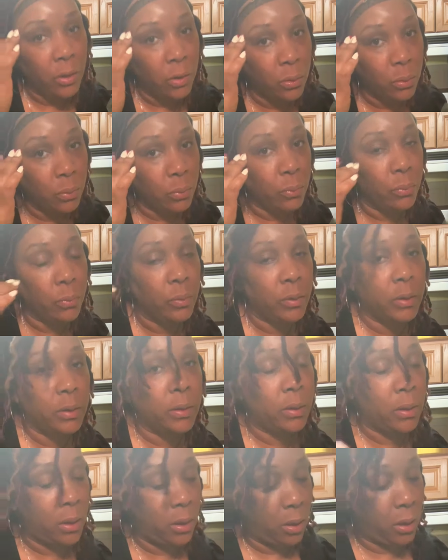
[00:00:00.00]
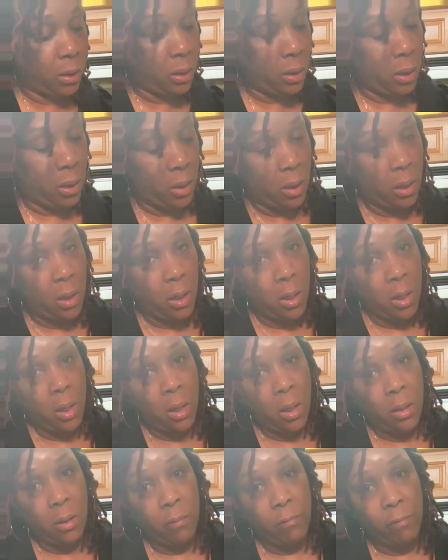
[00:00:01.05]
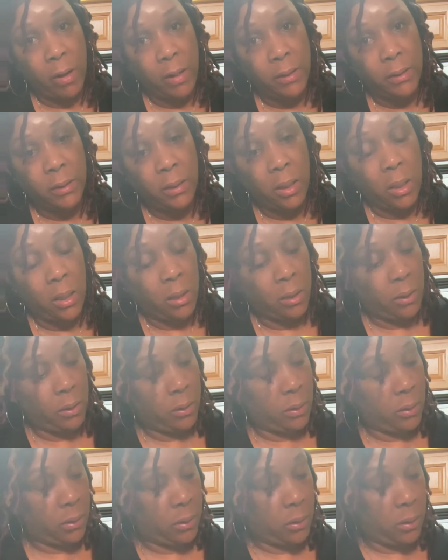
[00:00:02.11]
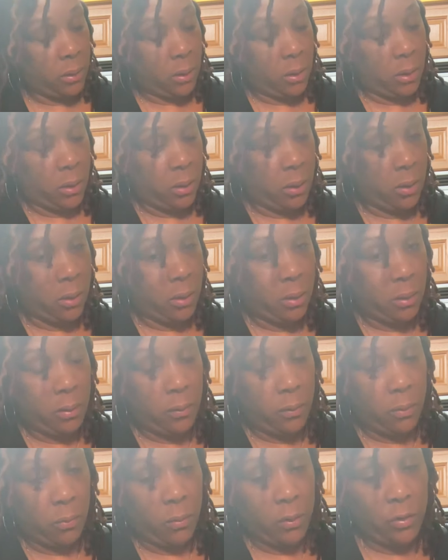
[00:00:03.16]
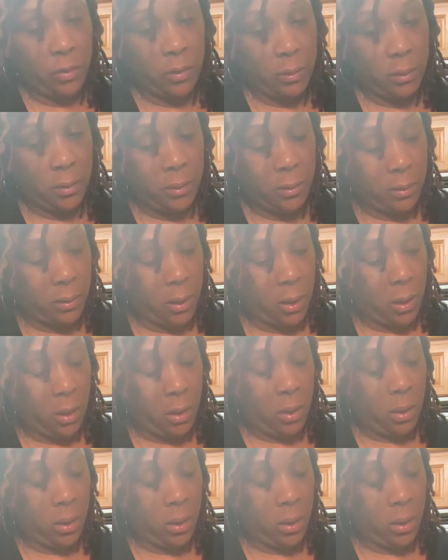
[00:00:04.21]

use the rice cakes. So I just take